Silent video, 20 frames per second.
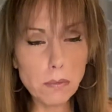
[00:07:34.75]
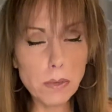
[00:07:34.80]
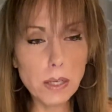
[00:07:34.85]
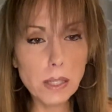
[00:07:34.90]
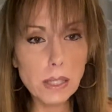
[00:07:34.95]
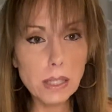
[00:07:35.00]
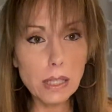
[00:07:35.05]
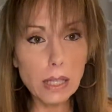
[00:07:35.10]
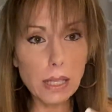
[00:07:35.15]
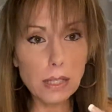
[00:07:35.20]

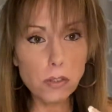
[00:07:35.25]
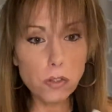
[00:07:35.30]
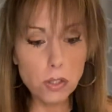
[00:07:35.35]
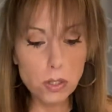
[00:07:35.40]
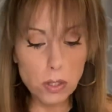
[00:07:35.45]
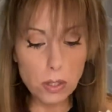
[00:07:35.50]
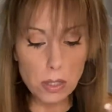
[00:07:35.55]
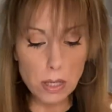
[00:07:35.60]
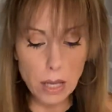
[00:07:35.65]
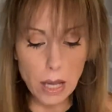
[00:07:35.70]
really like
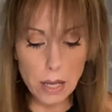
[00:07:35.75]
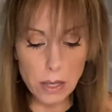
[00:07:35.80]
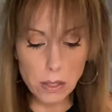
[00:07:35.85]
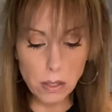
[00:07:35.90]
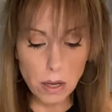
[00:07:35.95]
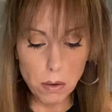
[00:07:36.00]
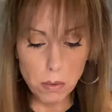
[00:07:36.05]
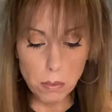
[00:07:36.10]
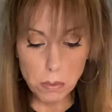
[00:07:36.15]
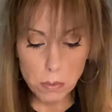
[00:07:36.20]
just not
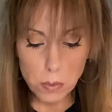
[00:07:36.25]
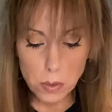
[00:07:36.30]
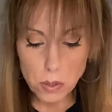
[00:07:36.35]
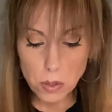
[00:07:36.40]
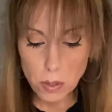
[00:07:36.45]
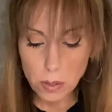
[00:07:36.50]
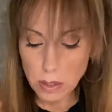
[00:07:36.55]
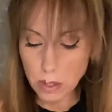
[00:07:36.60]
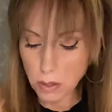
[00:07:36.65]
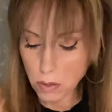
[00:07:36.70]
knowing
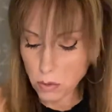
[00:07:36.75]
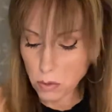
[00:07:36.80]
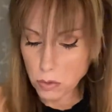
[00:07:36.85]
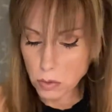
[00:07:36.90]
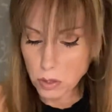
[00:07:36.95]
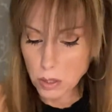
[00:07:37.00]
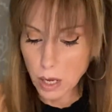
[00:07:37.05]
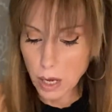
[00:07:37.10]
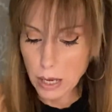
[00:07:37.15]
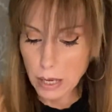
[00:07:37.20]
what's on the other
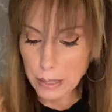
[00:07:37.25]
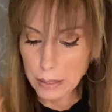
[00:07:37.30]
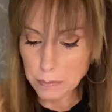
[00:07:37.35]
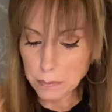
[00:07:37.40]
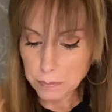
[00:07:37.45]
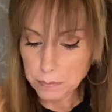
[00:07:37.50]
side.